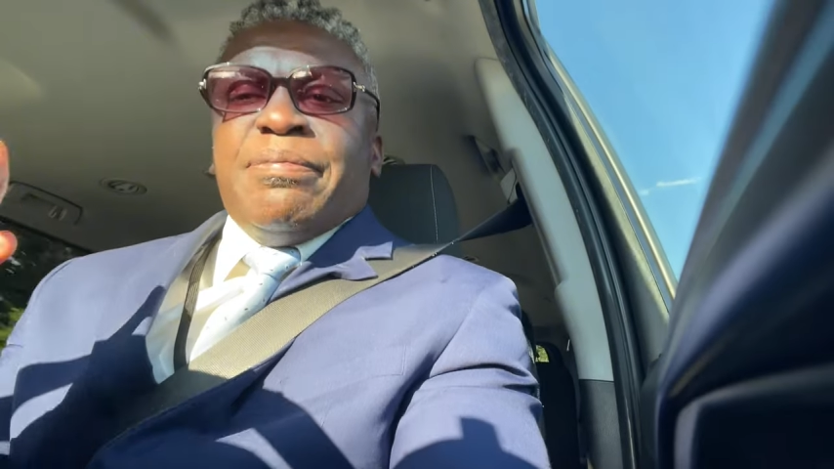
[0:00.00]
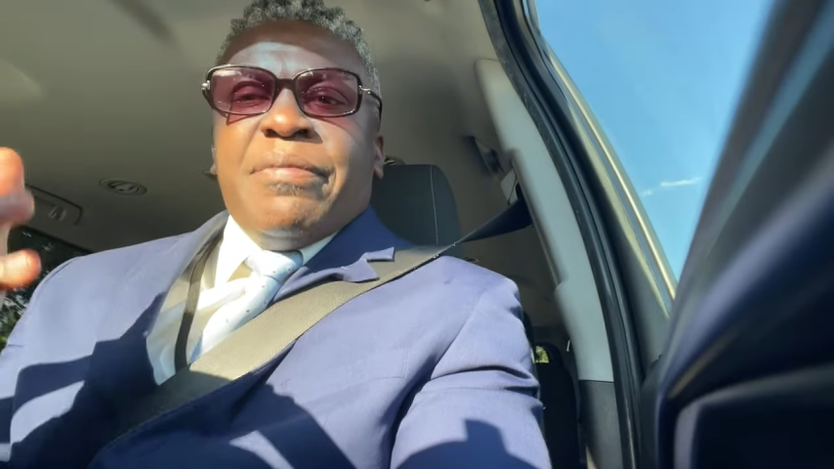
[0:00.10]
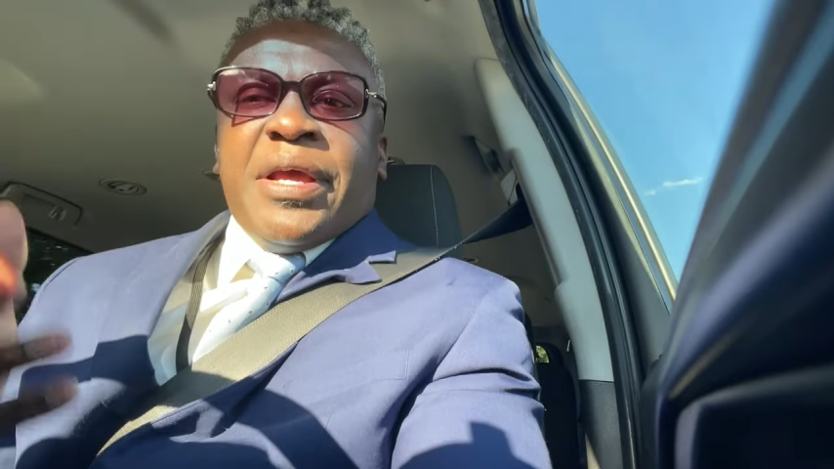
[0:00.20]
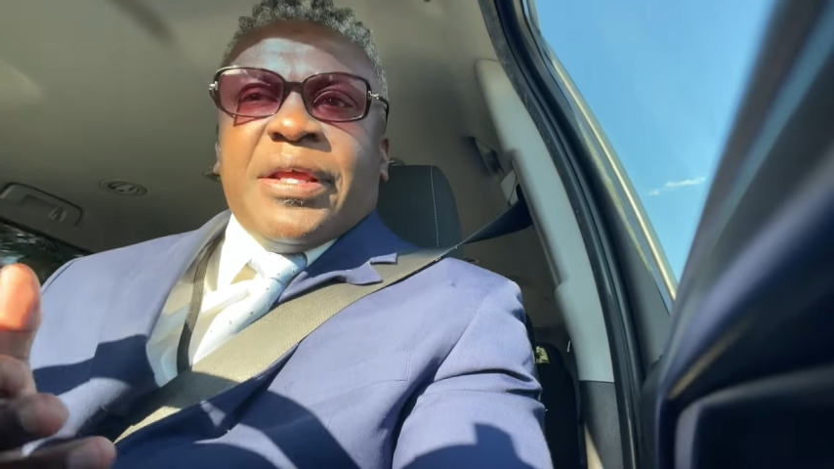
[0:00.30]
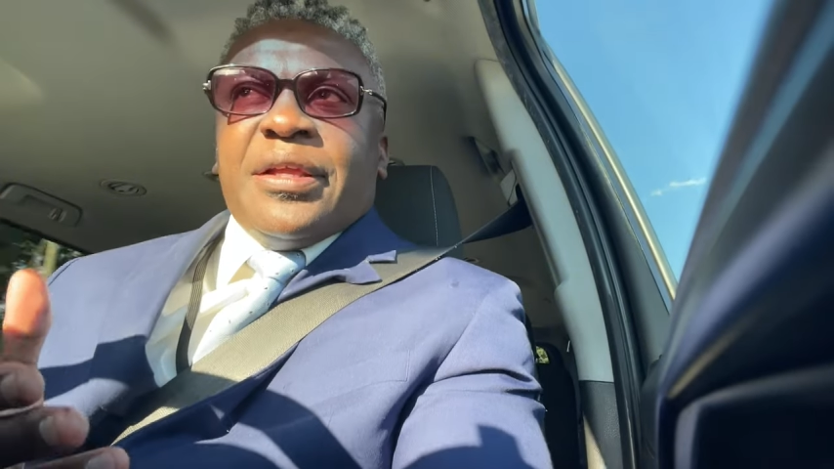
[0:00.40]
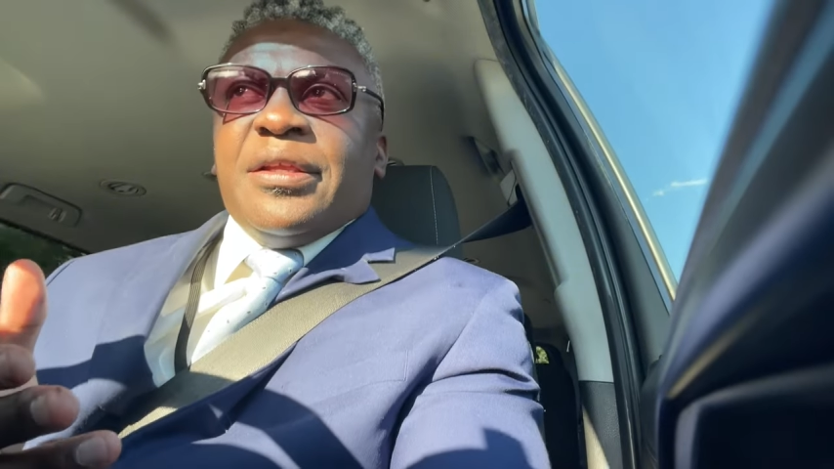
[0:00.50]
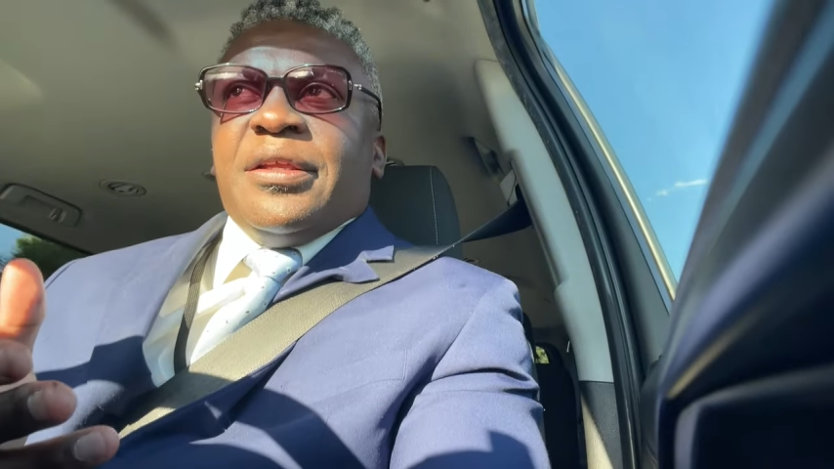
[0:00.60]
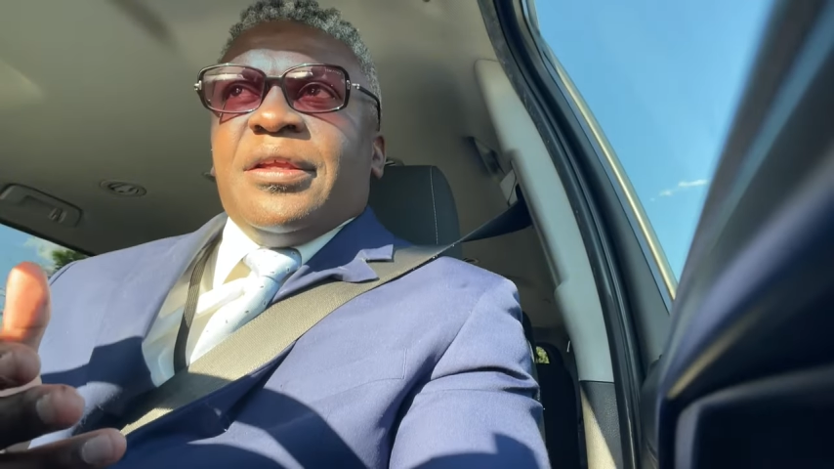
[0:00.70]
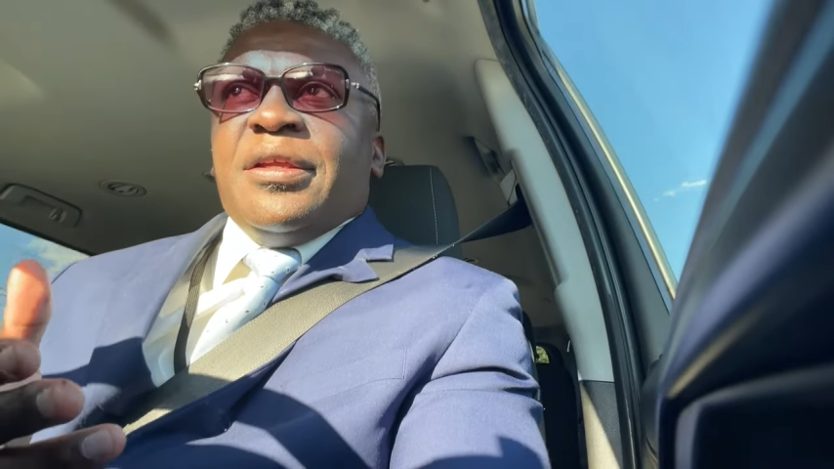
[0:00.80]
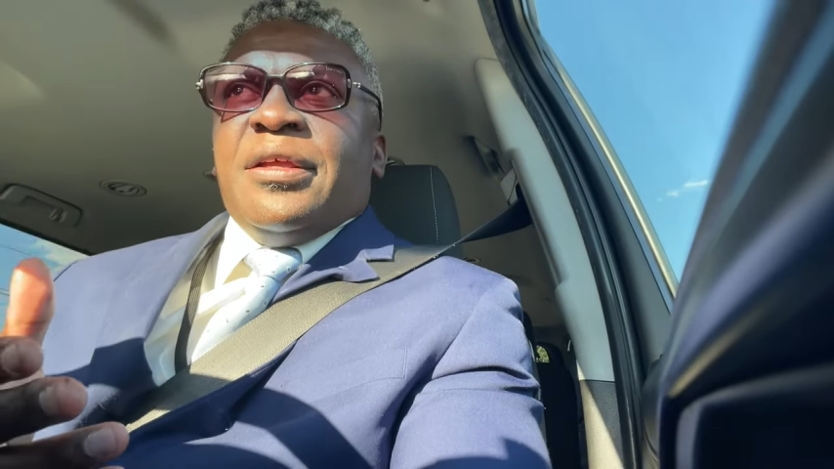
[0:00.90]
minute,
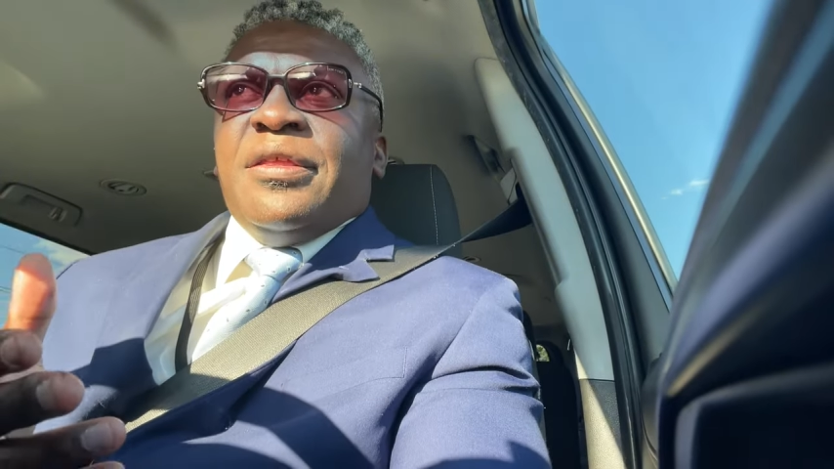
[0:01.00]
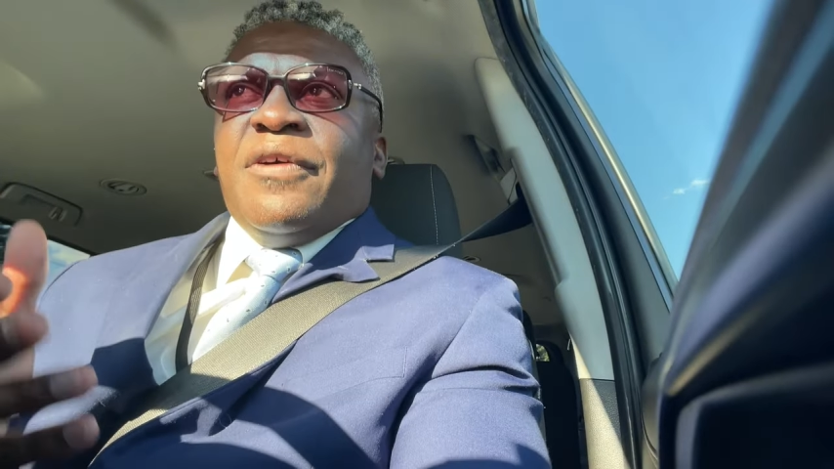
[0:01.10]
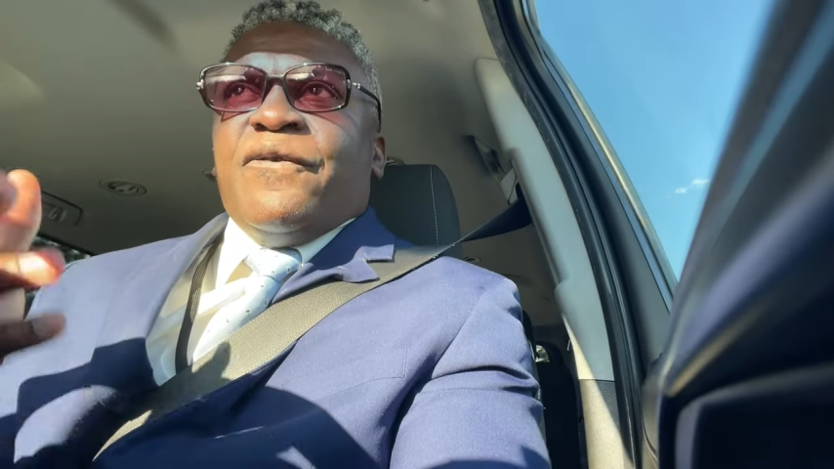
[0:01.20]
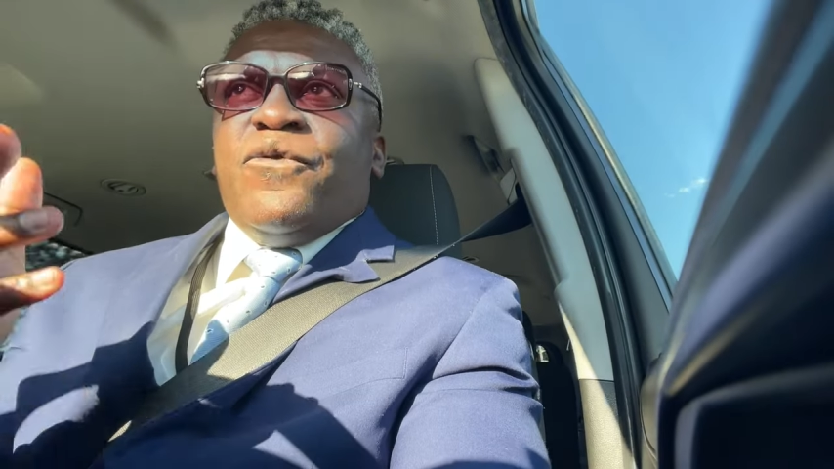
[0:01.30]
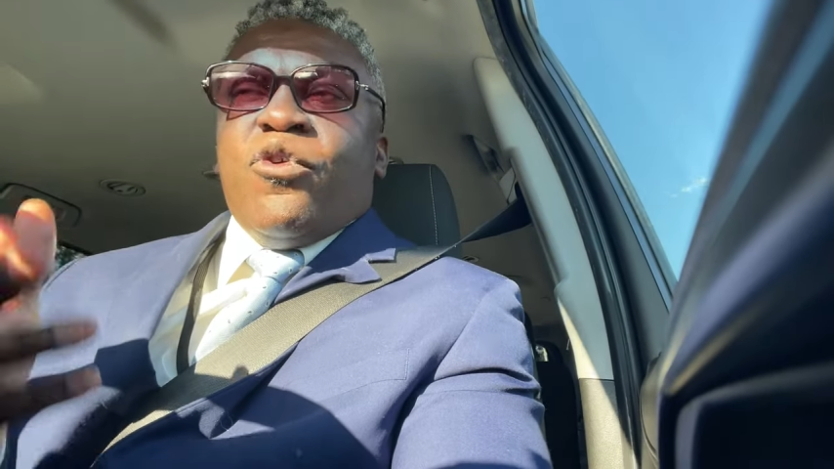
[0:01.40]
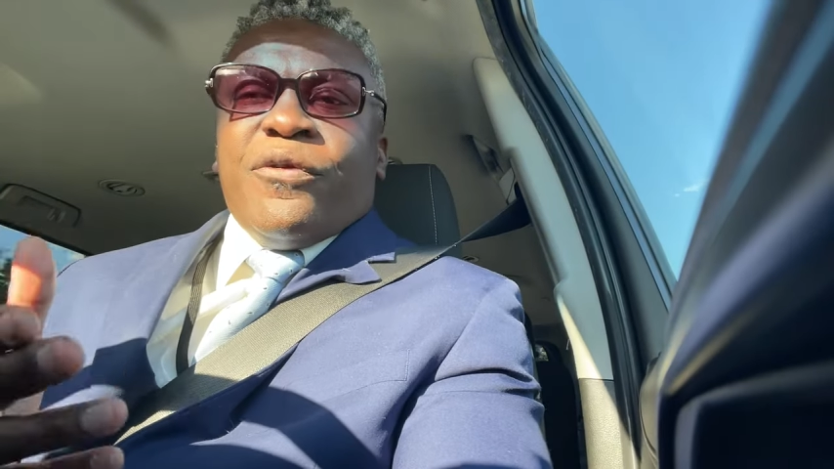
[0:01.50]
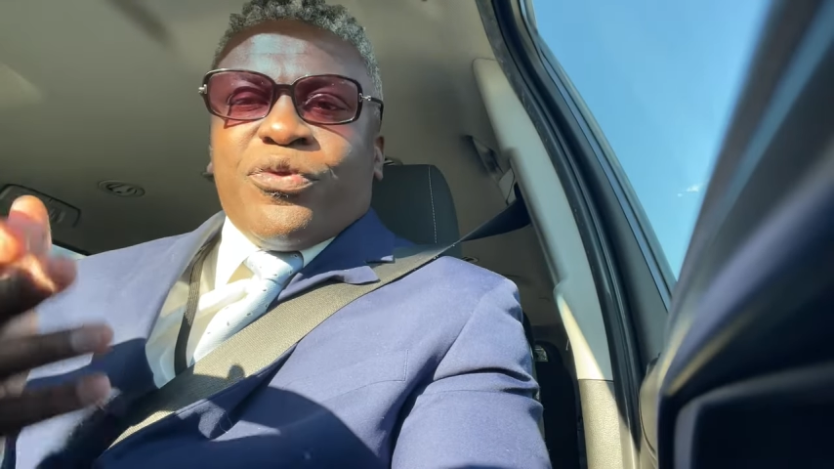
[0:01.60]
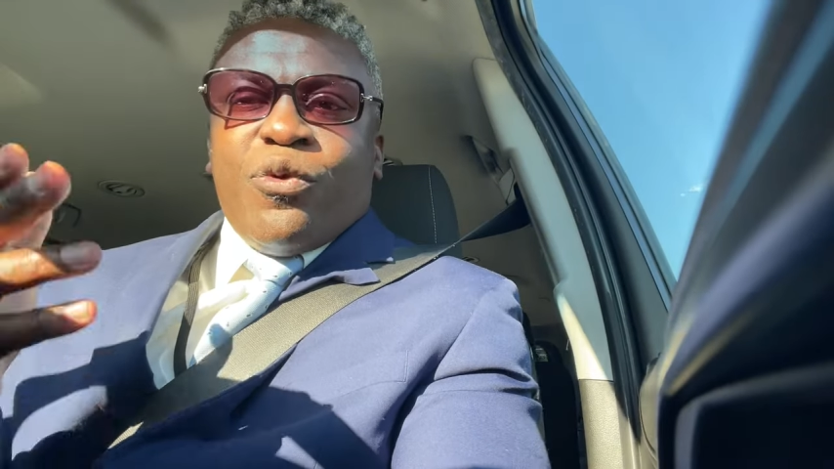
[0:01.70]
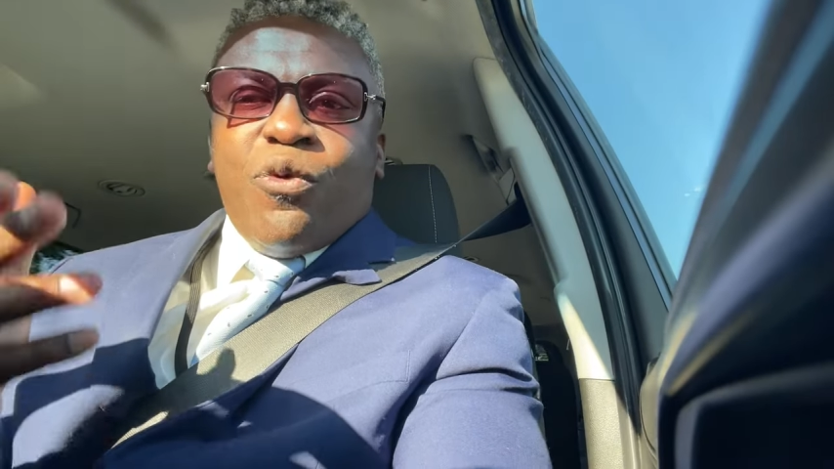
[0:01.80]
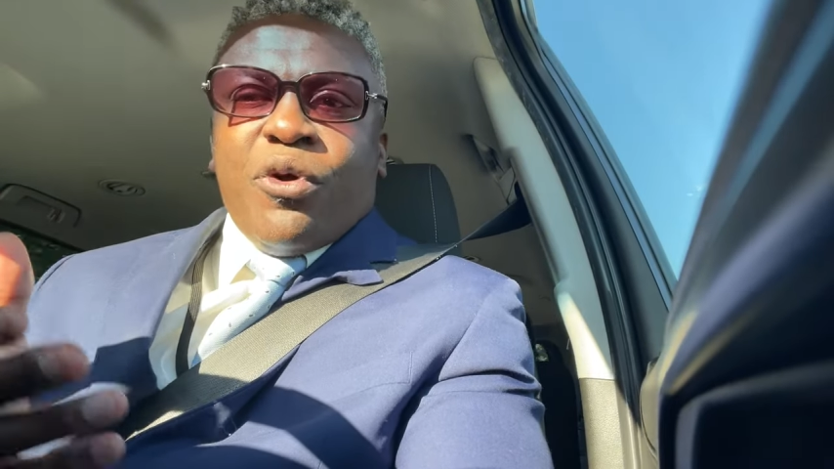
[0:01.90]
the fourth
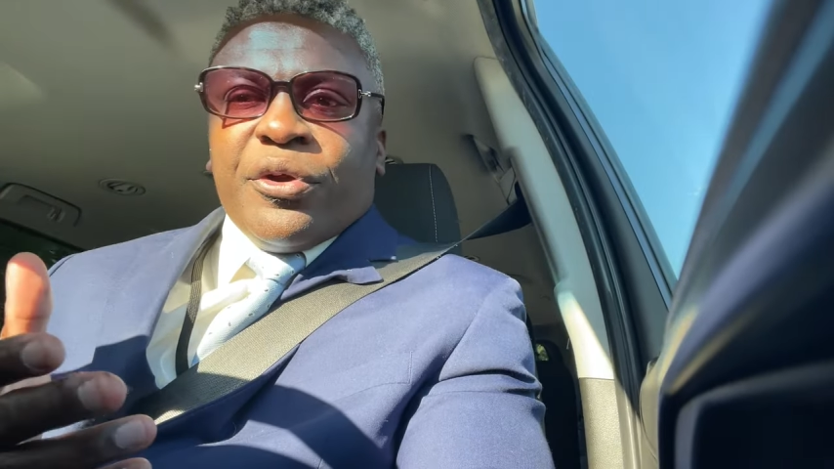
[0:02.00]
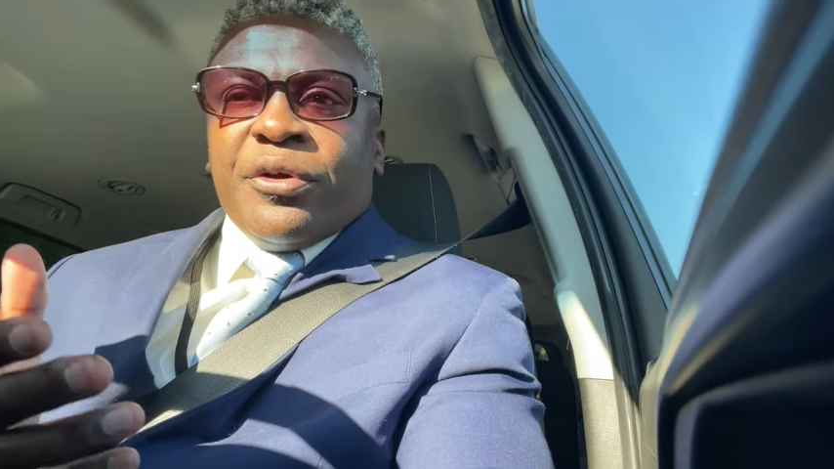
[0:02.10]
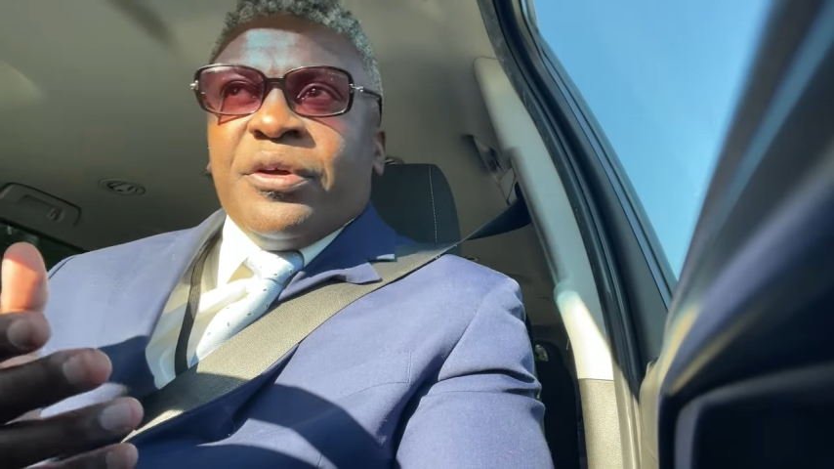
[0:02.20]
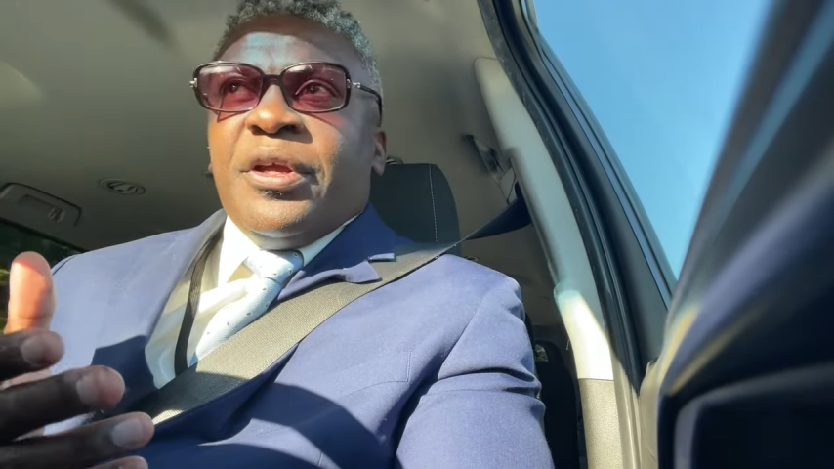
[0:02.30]
quarter.